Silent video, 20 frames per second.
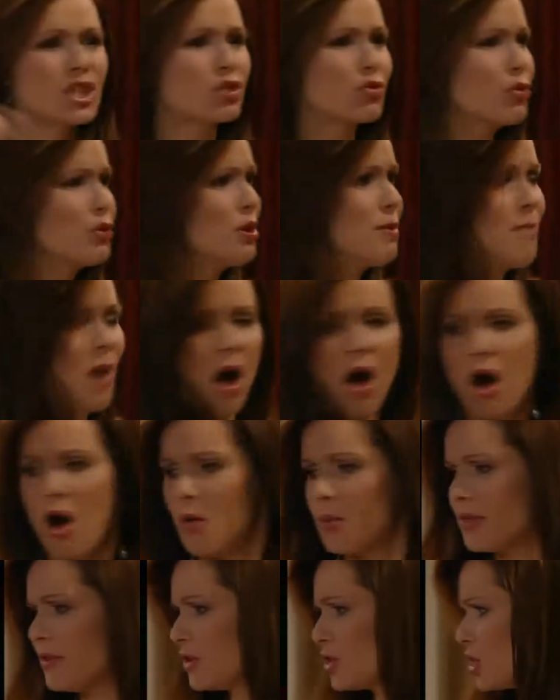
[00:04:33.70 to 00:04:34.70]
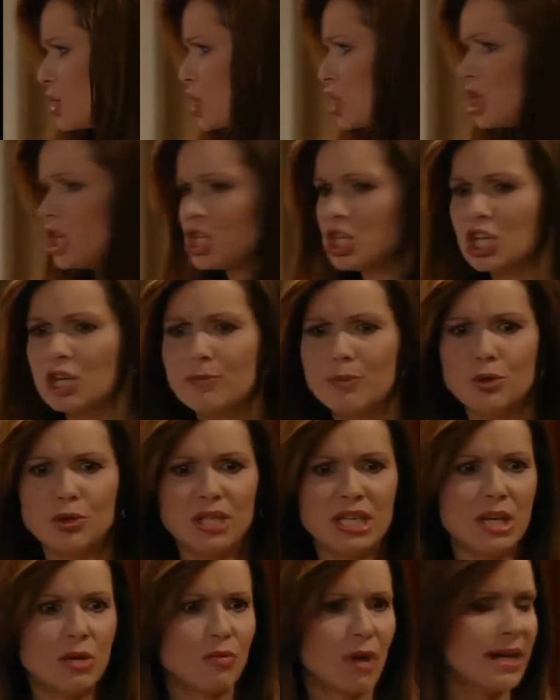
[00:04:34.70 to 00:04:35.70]
screw the mall. There's a shishi
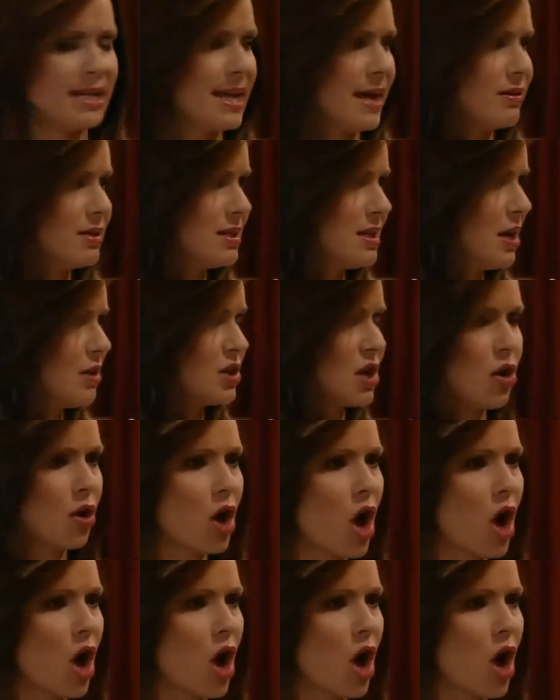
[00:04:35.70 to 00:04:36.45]
boutique right downstairs. Look,